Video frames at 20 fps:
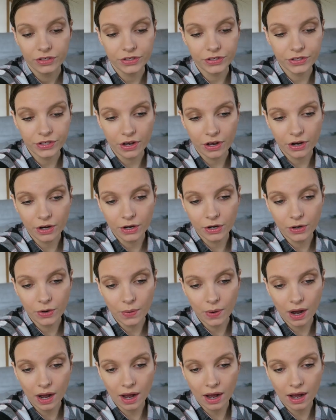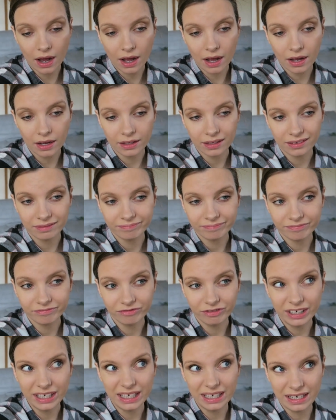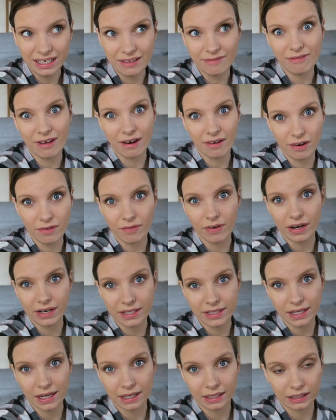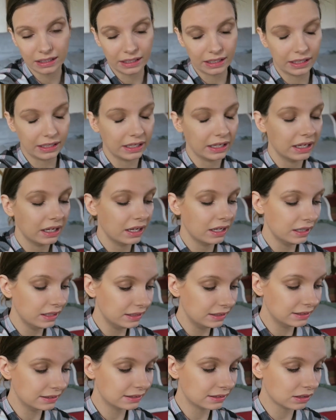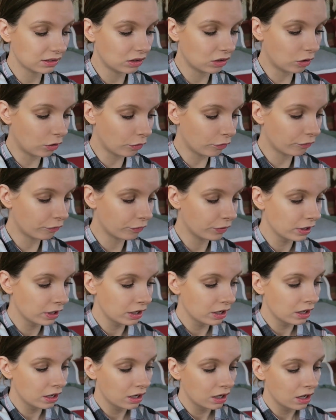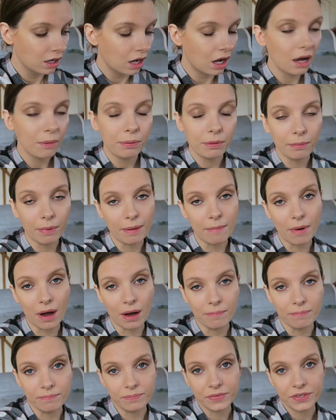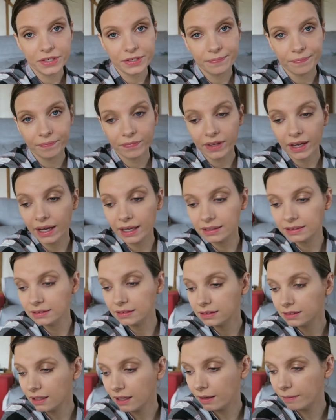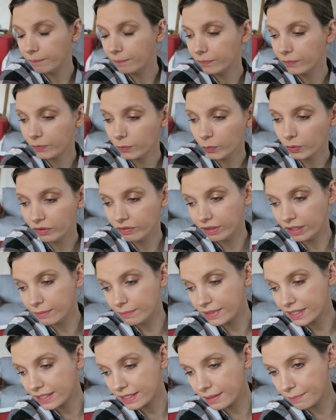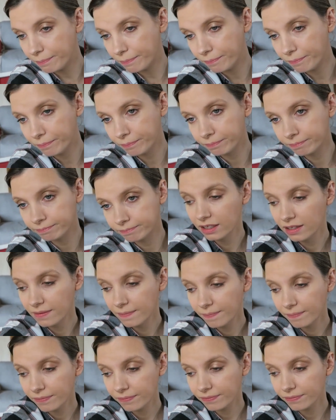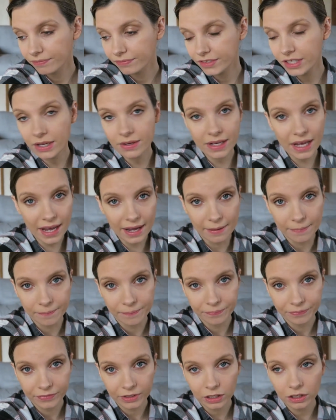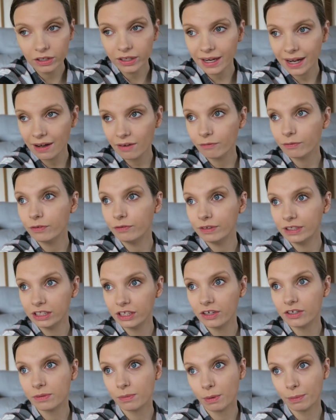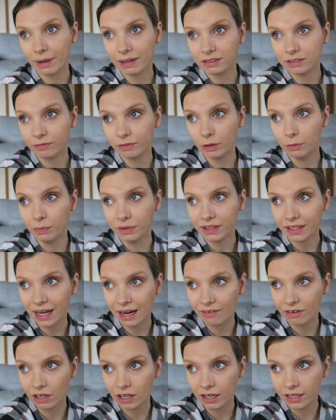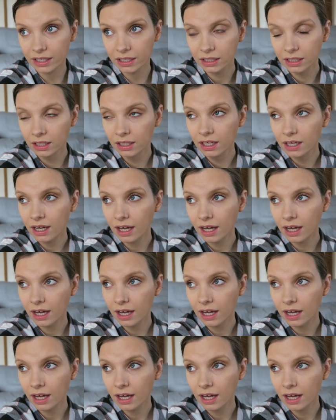So really very, very sadly, he's off up at my mum's. And we really miss him. So yeah, look out for the videos I'm about to film with Caroline.